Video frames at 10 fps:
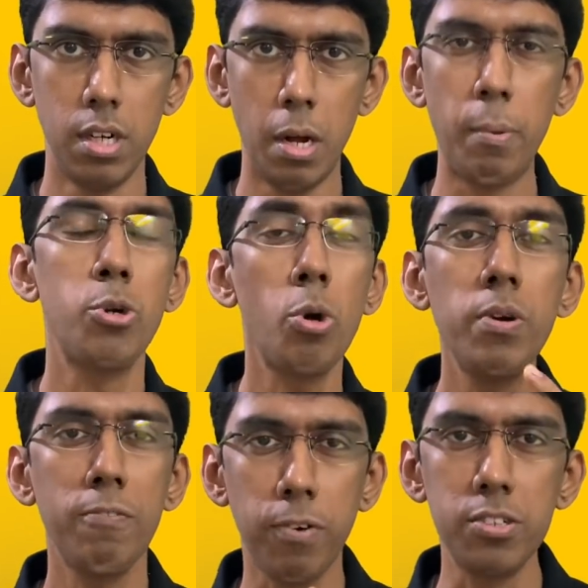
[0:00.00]
But don't be
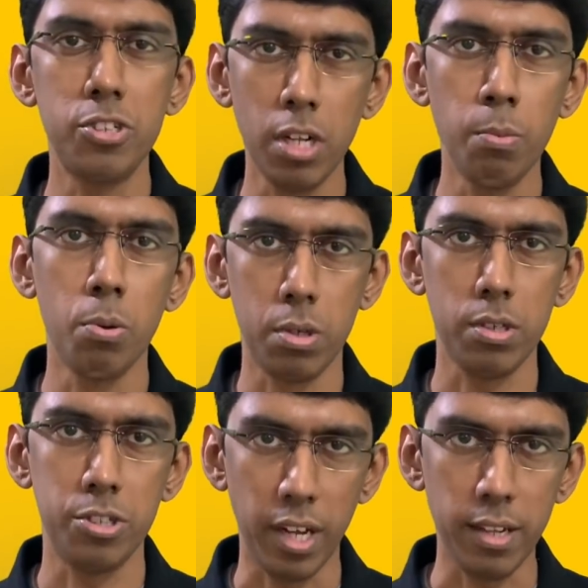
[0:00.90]
a fudgel about
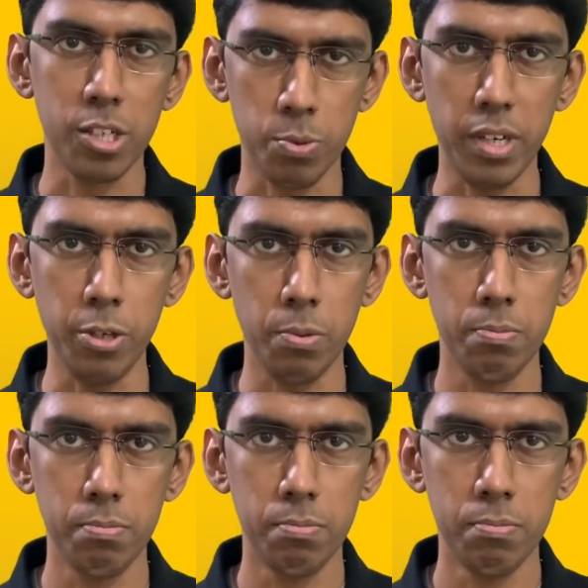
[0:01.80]
sharing this video
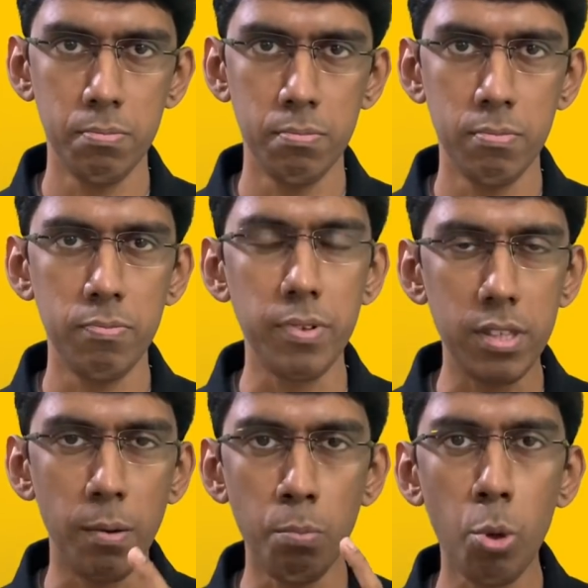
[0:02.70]
with
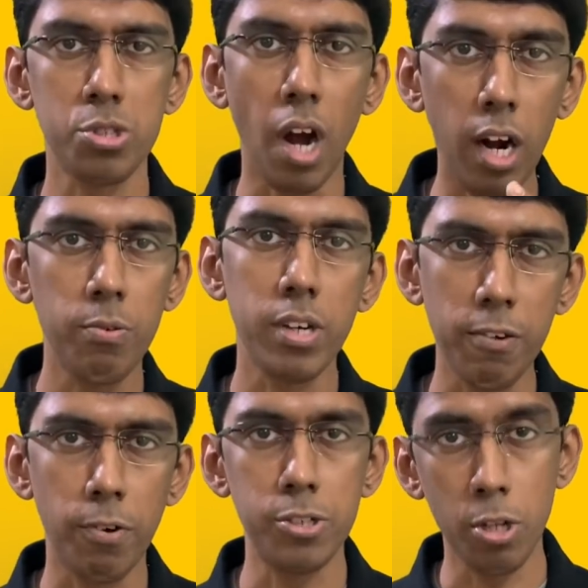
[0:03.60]
the most hardworking
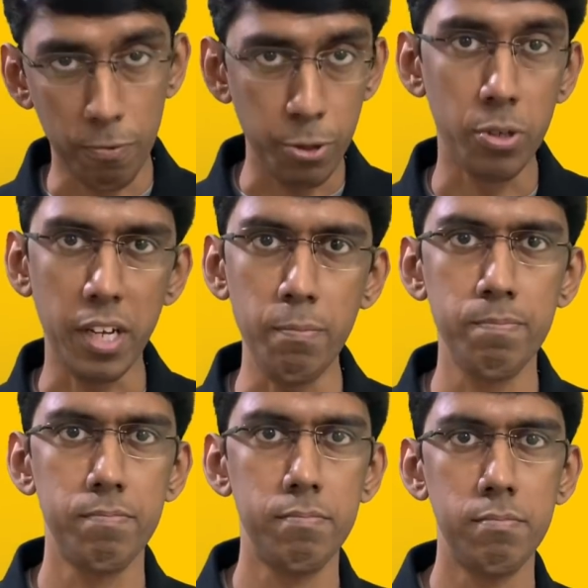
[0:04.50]
fudgel of your team.
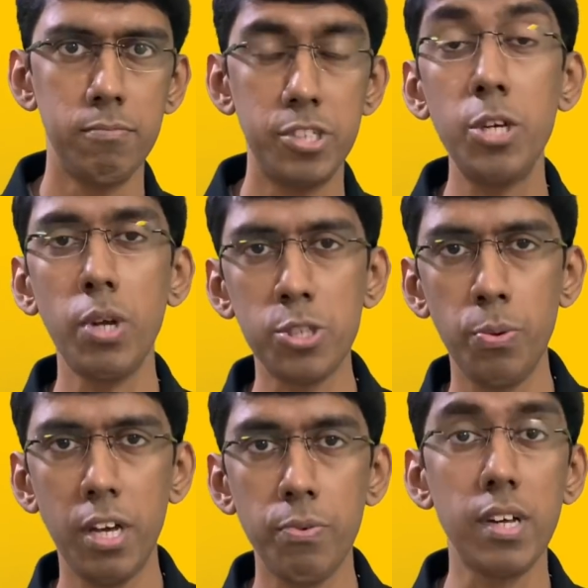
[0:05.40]
See you next
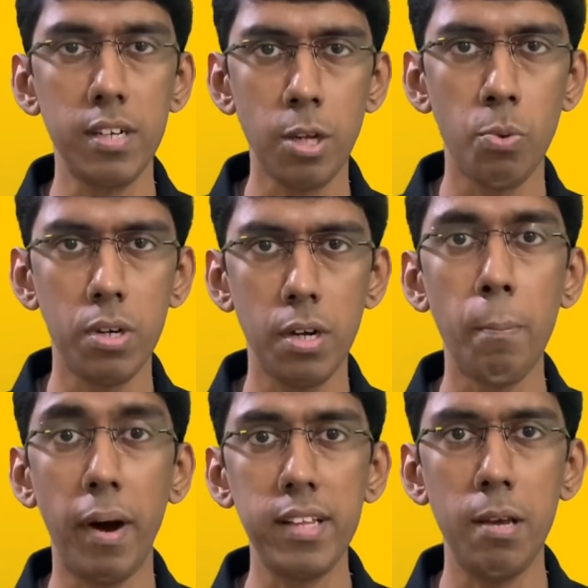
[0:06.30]
week with another word.
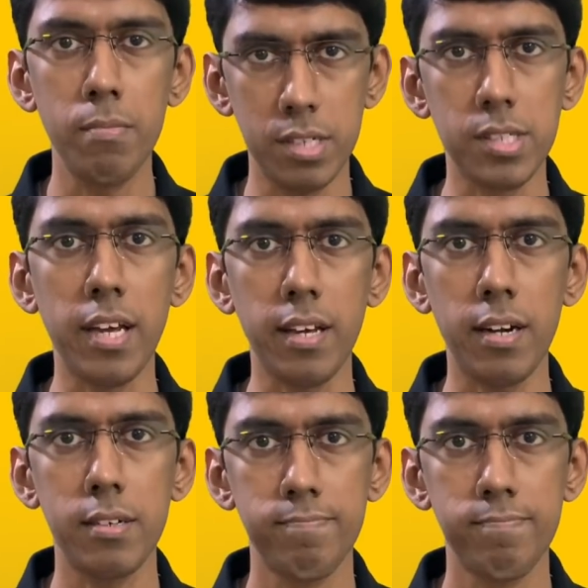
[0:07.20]
My name is Saikiran.